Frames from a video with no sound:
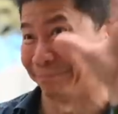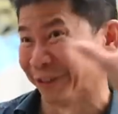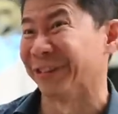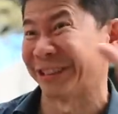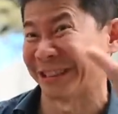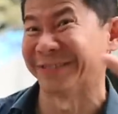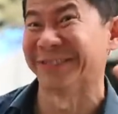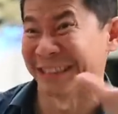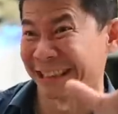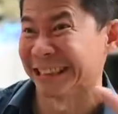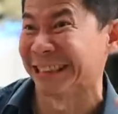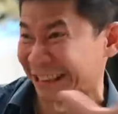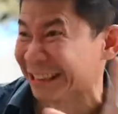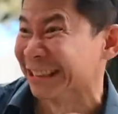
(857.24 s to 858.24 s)
push
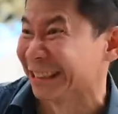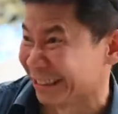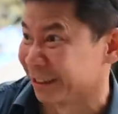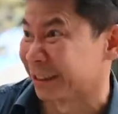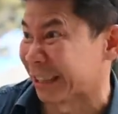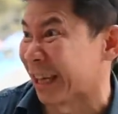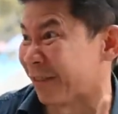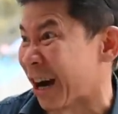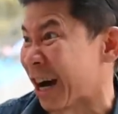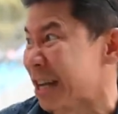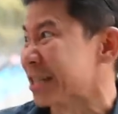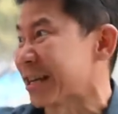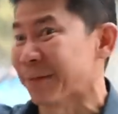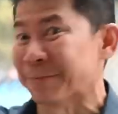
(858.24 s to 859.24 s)
me to say
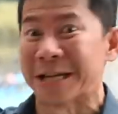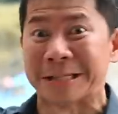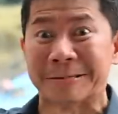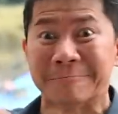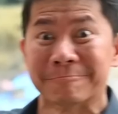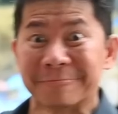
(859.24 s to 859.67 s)
bye. Come in,